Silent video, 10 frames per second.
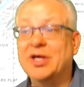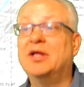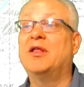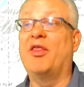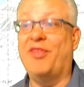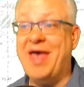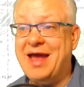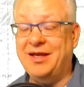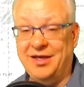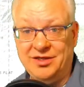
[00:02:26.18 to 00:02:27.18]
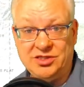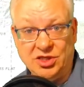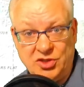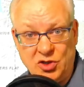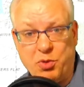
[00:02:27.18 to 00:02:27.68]
that is the
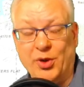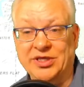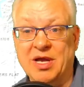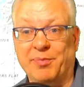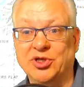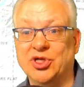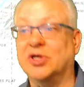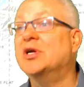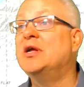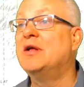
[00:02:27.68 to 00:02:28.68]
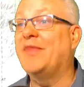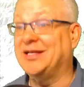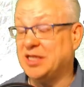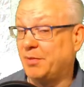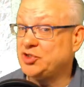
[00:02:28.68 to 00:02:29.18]
dew point temperature.
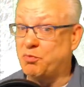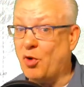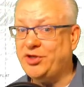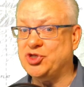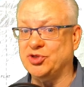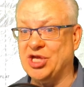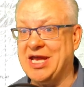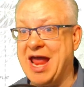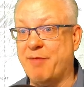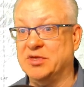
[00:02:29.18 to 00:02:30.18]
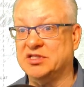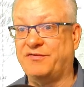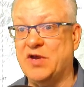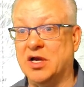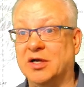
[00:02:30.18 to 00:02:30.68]
That's how much moisture is in the
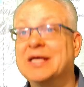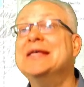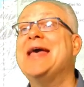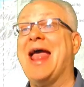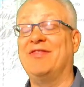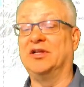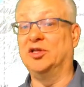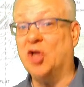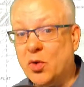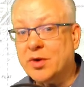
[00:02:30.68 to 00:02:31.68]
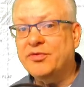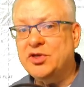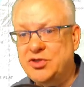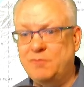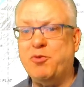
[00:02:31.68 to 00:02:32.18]
atmosphere. And the lower the
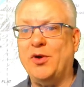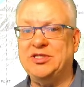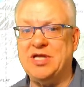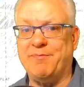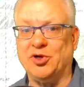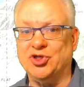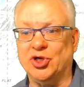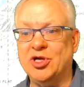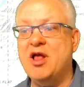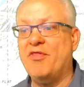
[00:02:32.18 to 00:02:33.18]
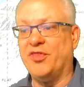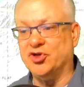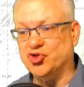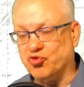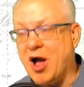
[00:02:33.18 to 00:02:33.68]
dew point temperature, the
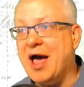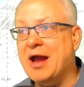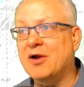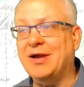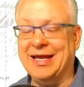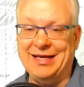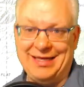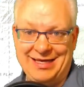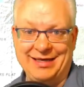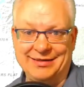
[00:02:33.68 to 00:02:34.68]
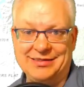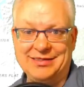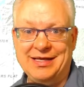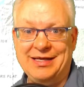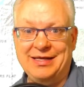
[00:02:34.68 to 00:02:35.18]
drier it is
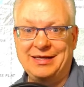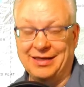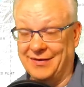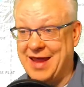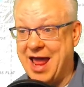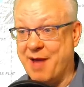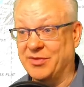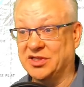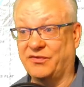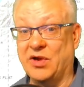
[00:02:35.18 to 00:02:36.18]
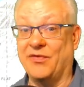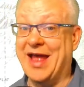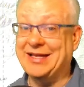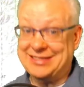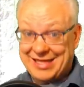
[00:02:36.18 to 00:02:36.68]
in the atmosphere.
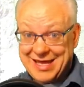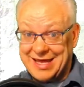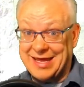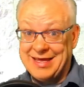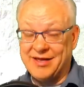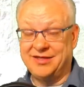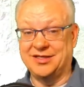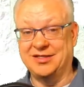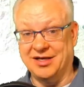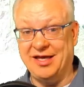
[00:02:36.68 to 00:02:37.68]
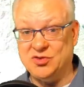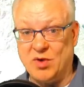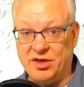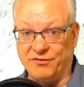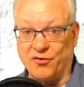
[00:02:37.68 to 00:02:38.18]
That's key to tonight's
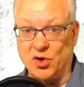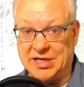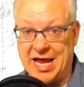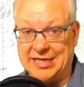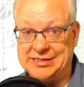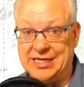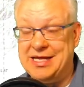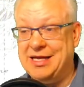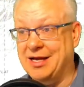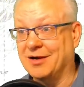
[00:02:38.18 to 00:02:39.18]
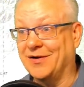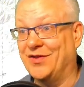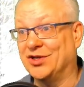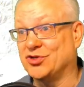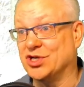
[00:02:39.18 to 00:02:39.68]
weather forecast here in
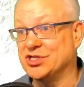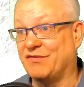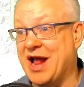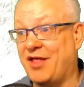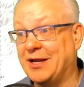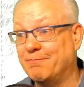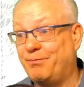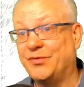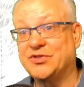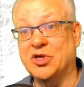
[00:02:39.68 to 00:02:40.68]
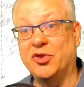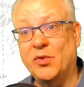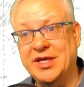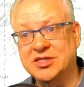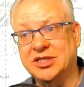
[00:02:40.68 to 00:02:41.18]
the Treasure Valley. So the
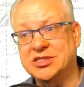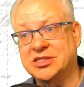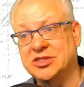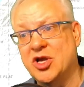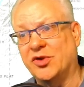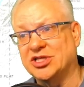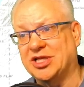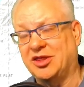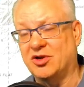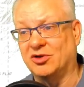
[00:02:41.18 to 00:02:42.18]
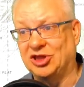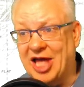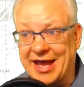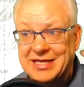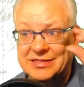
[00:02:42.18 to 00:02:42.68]
winds, let's notice that they're
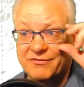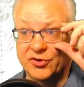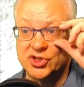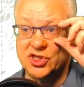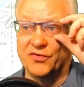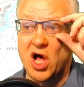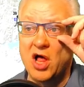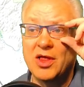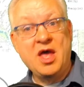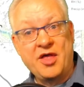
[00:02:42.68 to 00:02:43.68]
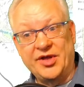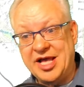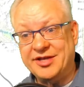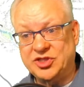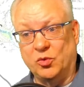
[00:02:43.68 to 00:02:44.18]
light, first of all. The
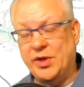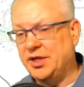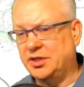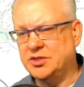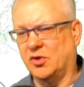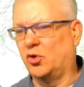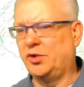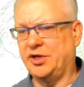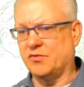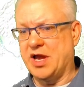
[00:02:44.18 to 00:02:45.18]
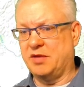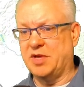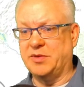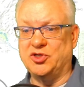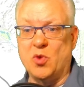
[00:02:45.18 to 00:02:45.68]
gusts of wind are only around
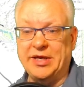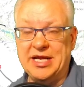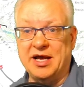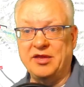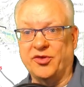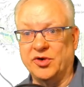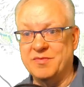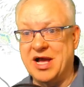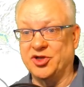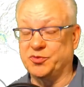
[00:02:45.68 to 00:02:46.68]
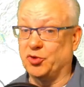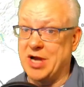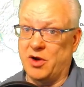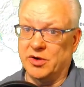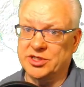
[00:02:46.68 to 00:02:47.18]
maybe 29, 30 miles per
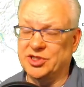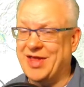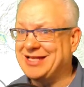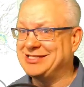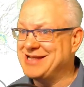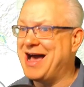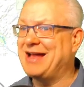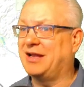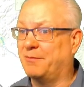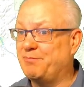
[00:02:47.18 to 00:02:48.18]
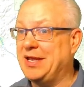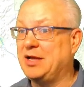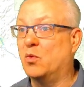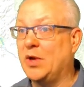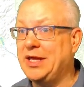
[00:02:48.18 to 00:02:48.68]
hour. So that's not a
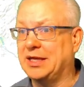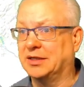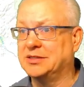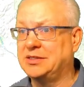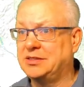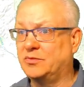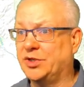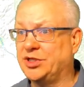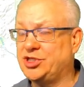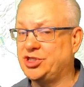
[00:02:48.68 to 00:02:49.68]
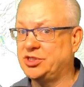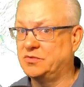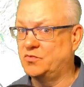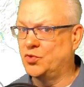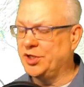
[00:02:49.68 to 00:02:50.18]
big wind, which
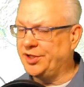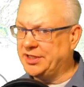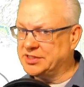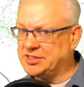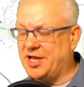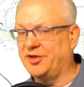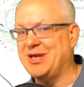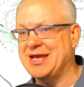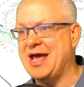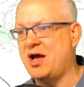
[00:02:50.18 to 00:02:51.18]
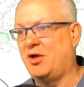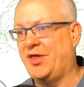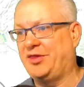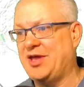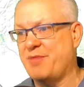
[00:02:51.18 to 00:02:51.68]
really is telling me now
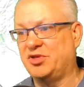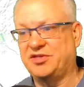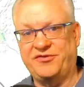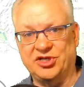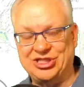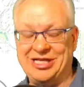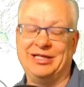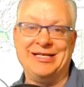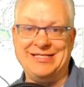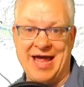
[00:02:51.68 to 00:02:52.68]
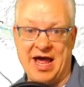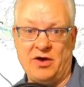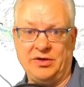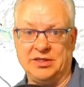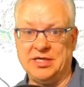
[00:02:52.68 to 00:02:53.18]
that the atmosphere is settling
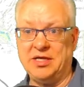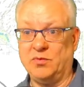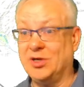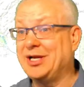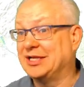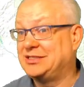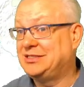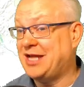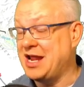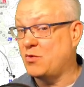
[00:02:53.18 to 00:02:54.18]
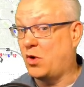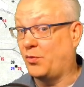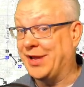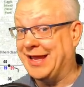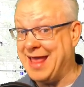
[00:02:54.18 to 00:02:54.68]
down and we're going to take what
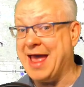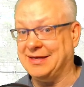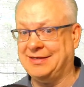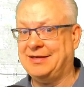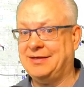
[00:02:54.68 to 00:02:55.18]
we get.